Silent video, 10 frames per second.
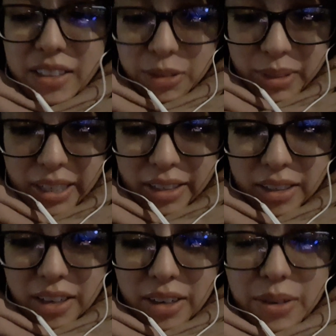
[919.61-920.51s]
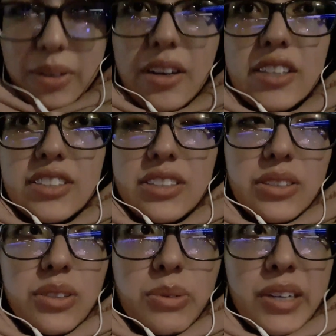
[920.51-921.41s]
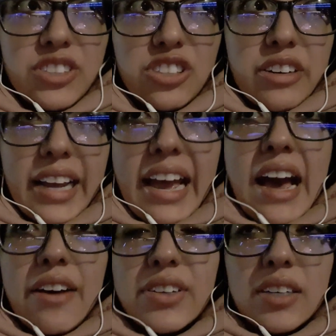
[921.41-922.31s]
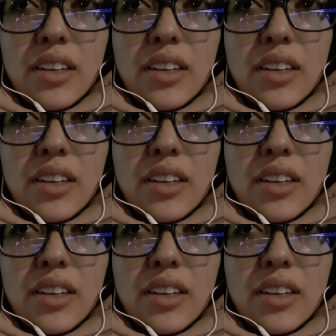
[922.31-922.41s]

So we're like, oh, us too, do you want to share a cab?